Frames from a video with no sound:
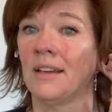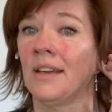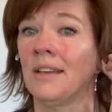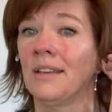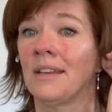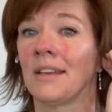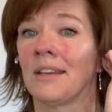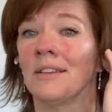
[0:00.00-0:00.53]

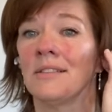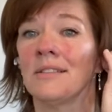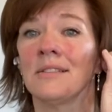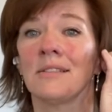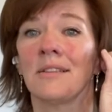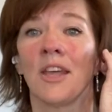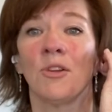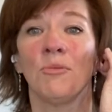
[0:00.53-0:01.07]
And again, you're
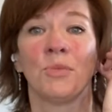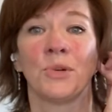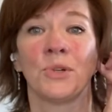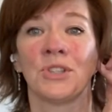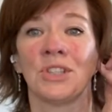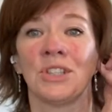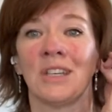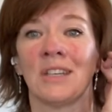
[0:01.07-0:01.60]
just kind of
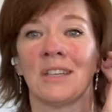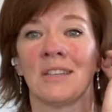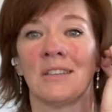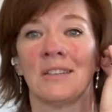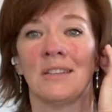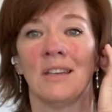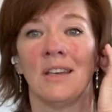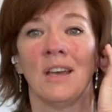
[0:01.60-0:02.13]
pushing
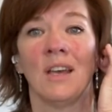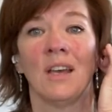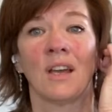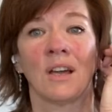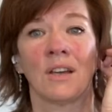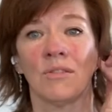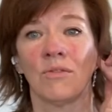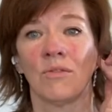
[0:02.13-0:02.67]
in,
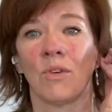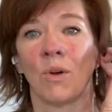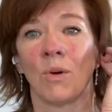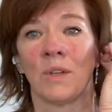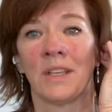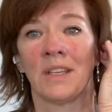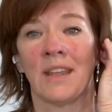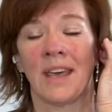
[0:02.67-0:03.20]
kind of
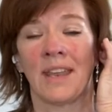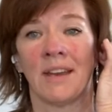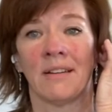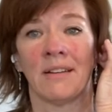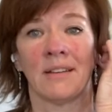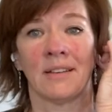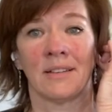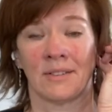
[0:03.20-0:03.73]
rolling that
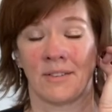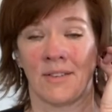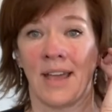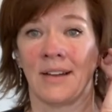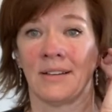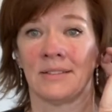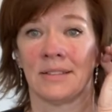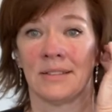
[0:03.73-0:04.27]
area
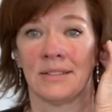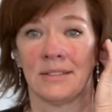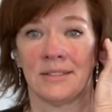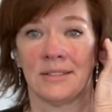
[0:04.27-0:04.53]
around.